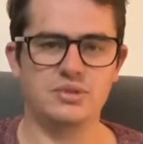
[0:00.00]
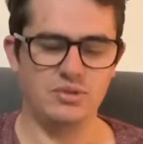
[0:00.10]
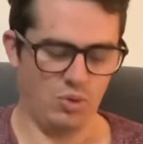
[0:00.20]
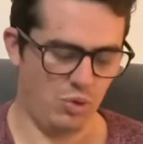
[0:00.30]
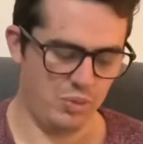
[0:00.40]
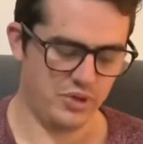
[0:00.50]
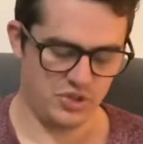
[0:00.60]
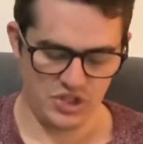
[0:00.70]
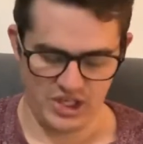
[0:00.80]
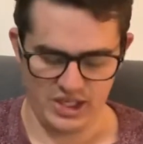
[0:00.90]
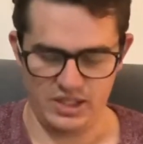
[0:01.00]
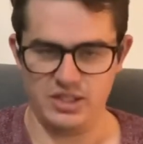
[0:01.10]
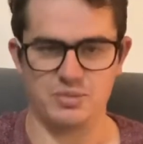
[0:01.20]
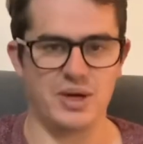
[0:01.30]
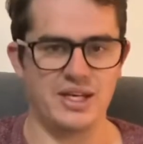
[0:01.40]
almost
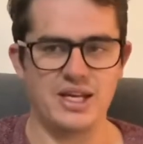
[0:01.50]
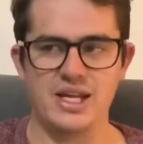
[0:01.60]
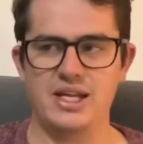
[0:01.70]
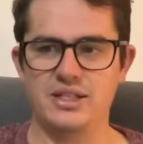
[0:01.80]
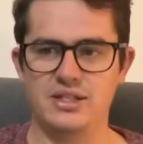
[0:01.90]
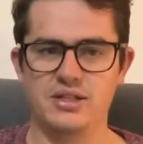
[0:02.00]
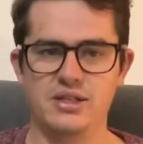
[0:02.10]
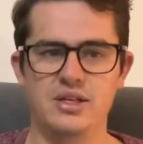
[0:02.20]
jeans, my knit,